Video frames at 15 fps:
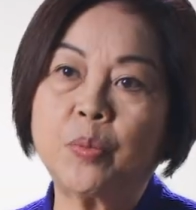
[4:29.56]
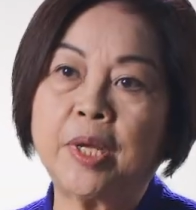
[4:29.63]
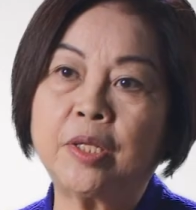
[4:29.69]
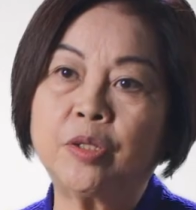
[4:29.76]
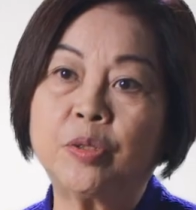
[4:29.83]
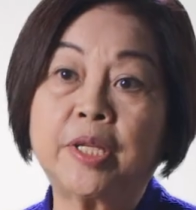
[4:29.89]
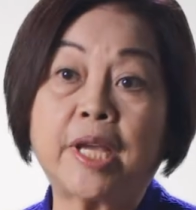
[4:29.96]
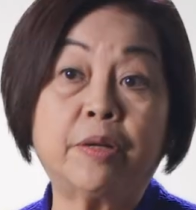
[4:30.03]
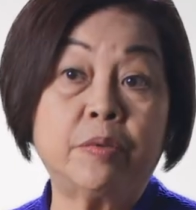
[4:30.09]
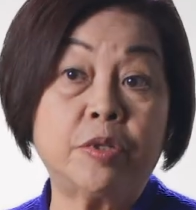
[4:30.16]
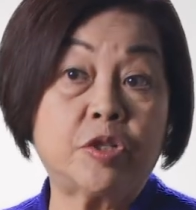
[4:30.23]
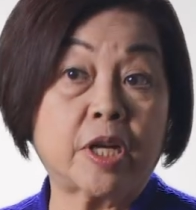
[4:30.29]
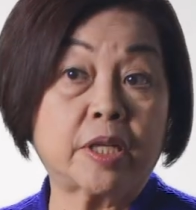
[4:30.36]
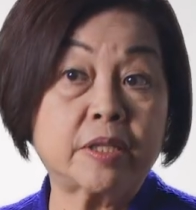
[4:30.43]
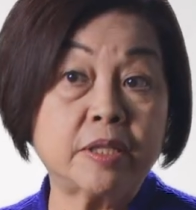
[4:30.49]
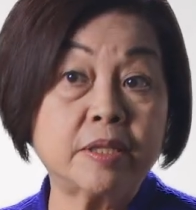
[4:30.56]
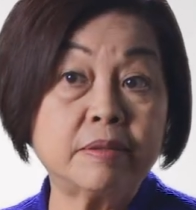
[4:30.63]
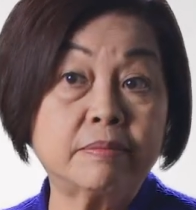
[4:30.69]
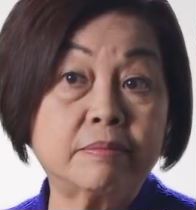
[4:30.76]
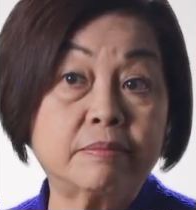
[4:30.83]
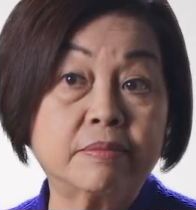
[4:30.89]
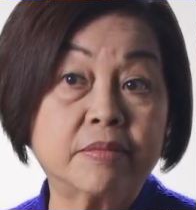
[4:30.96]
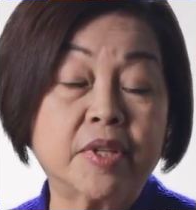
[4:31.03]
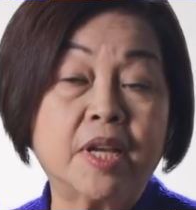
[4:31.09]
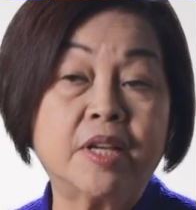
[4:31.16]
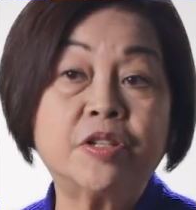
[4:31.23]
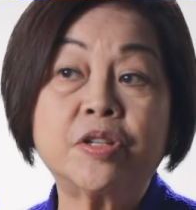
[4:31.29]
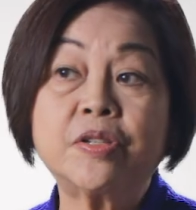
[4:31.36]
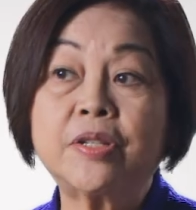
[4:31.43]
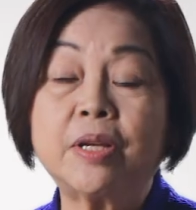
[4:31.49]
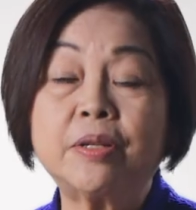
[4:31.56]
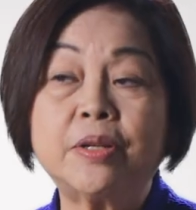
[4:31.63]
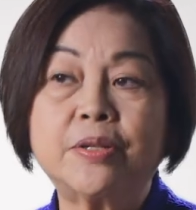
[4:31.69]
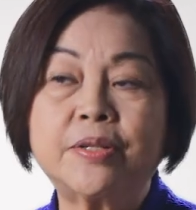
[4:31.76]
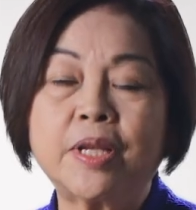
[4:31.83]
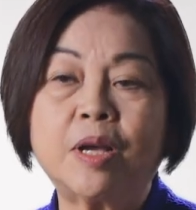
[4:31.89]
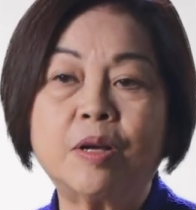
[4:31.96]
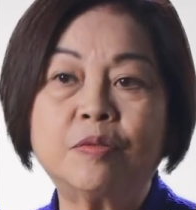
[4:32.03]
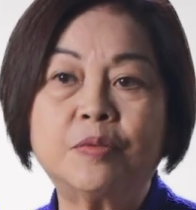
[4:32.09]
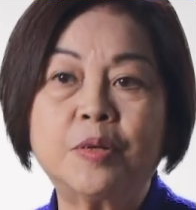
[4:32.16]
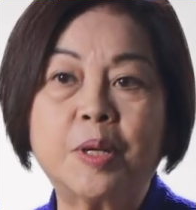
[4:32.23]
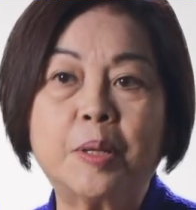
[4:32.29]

when you get rejected. Just tell yourself,